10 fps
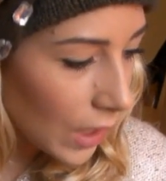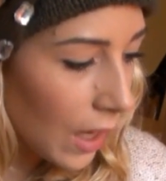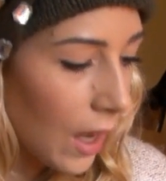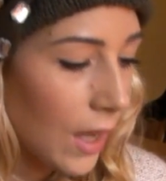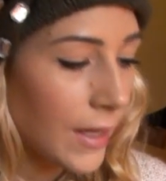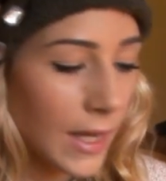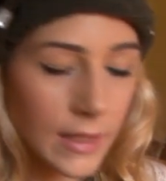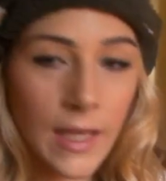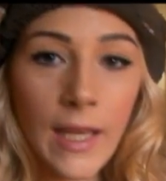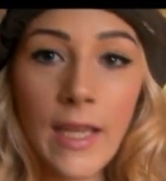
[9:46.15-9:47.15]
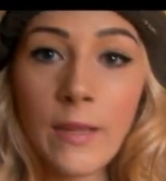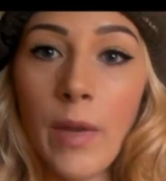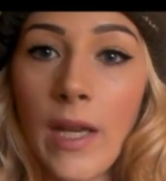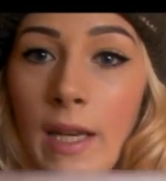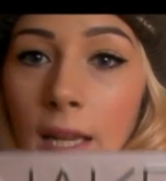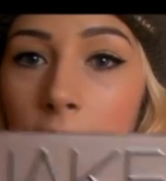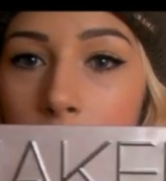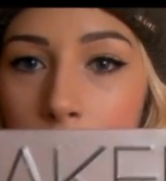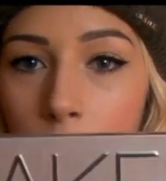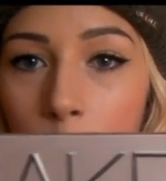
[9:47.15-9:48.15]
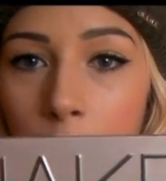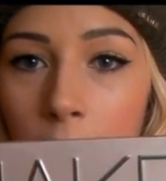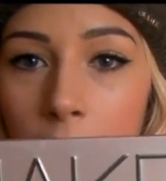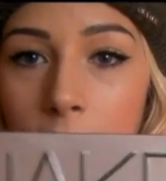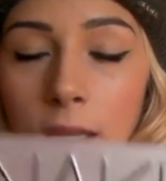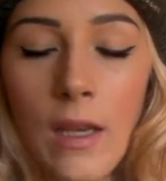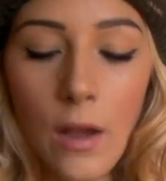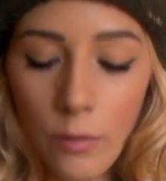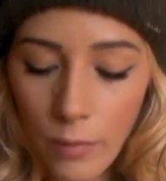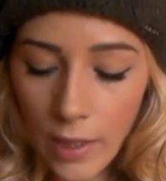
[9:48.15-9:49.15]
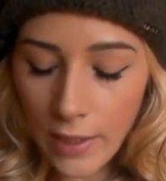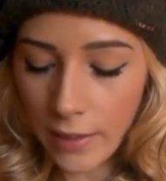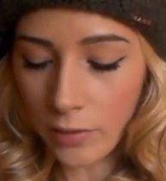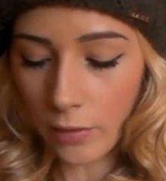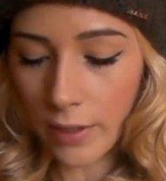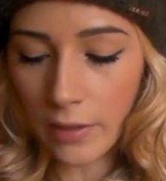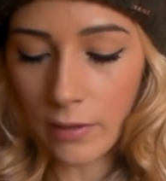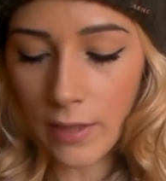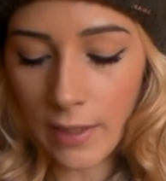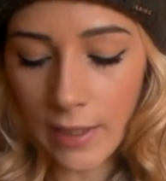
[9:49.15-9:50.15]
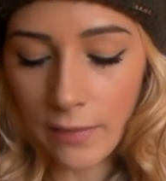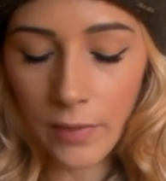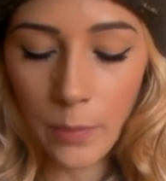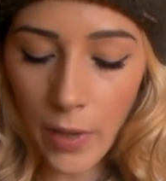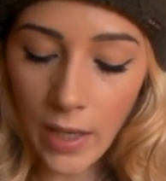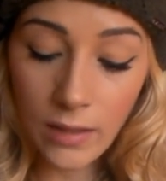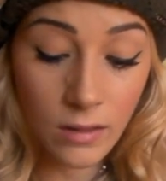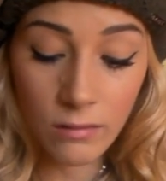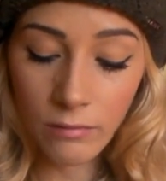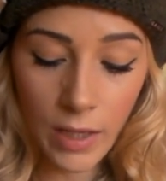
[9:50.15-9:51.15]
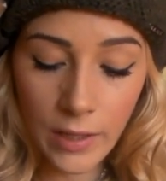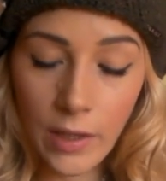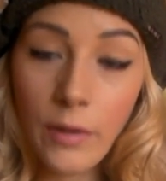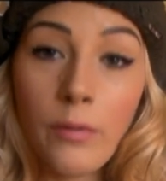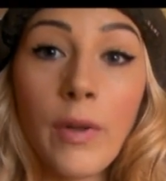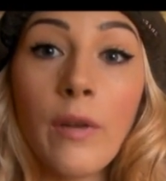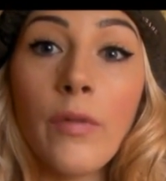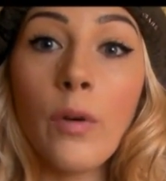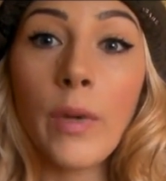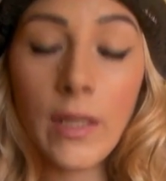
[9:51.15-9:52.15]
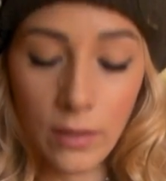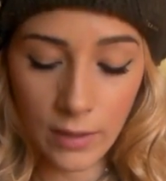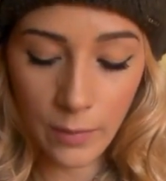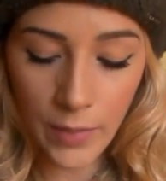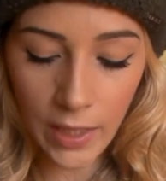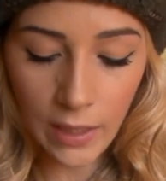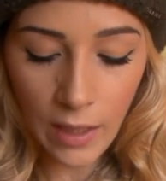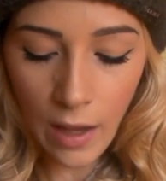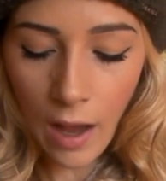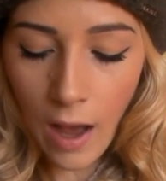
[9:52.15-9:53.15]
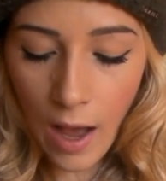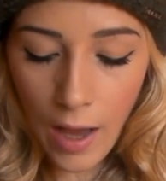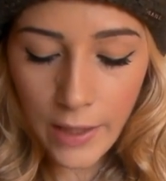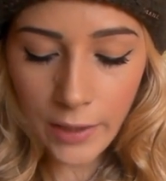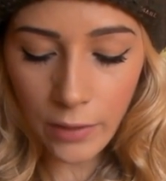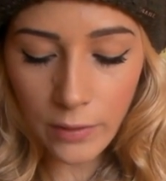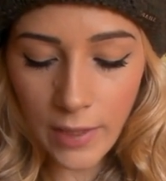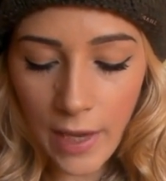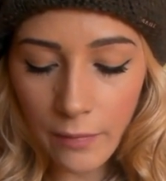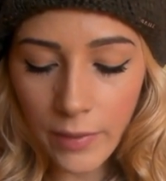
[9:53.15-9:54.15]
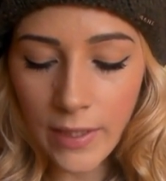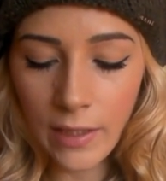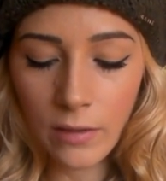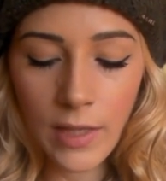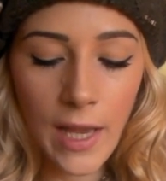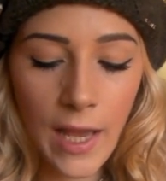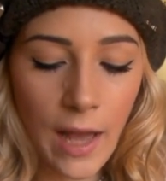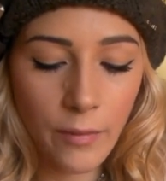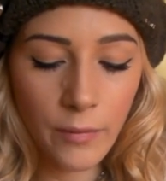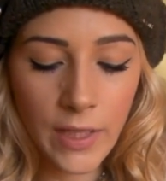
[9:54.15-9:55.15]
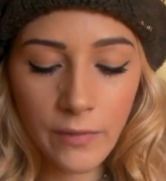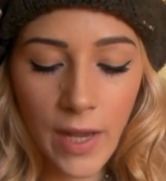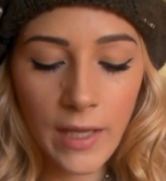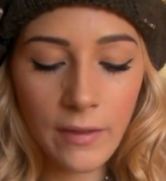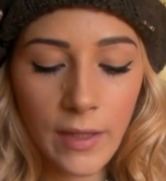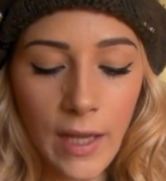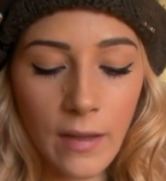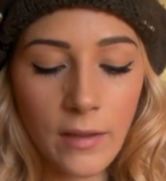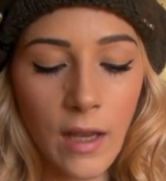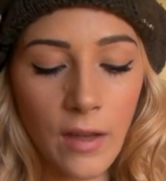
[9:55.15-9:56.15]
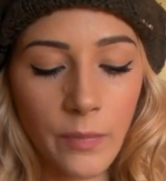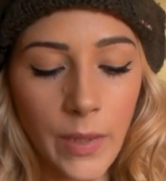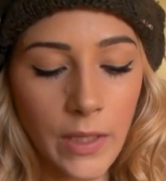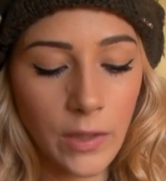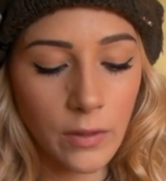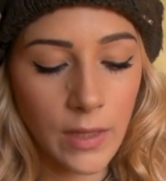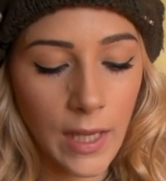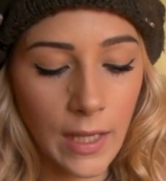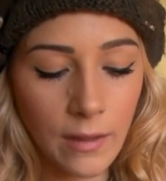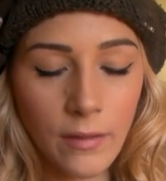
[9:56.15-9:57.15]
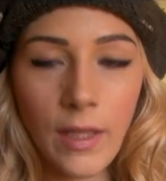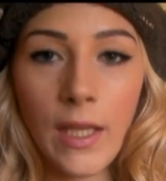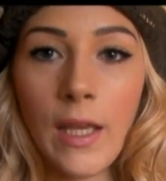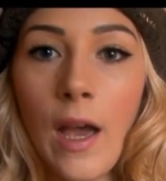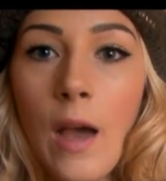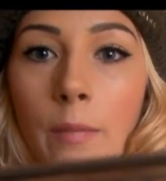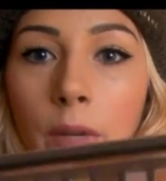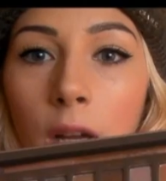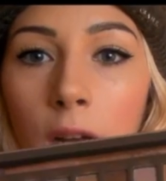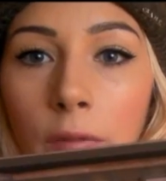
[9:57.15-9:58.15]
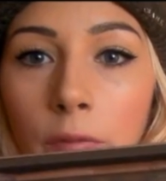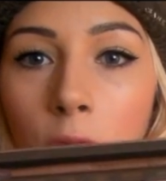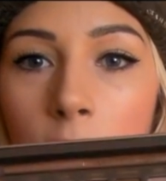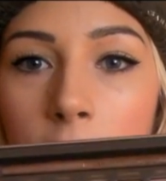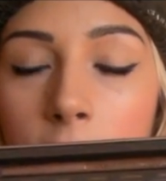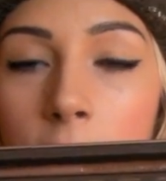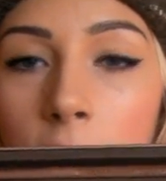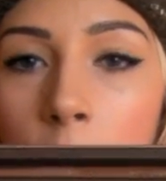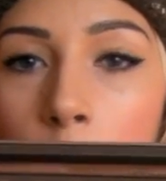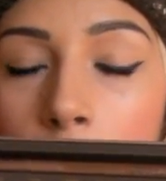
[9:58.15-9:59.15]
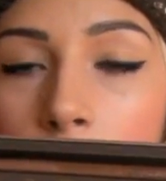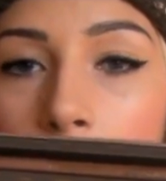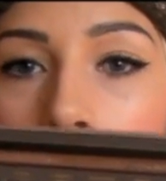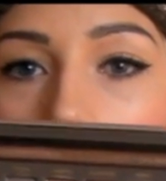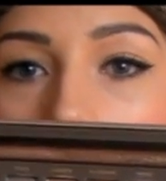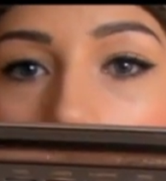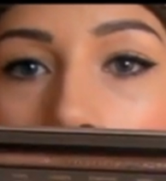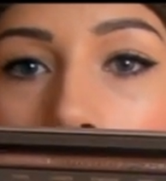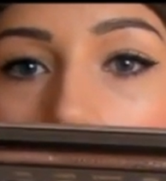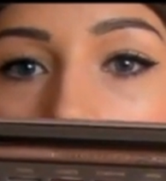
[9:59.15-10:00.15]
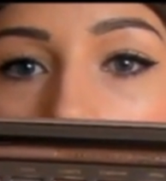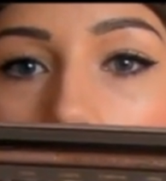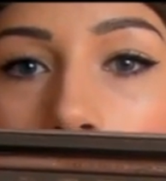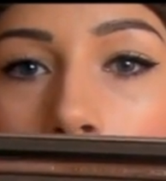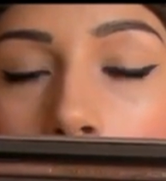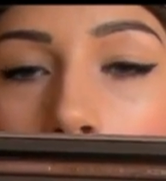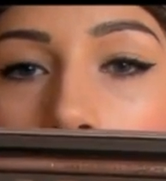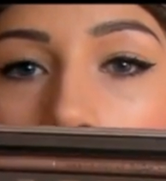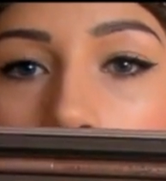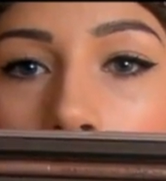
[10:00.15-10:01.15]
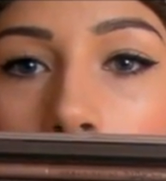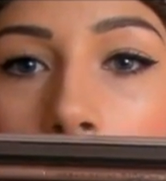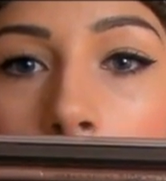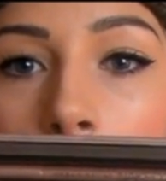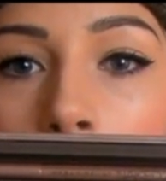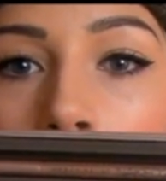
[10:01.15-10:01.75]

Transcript: Next thing is my Naked 2 palette. Really enjoying using this for the past, I don't know, 3 or 4 weeks or something. I use every single day. I haven't reached for anything else. I've been using the colour Foxy, which is a kind of beigey yellow.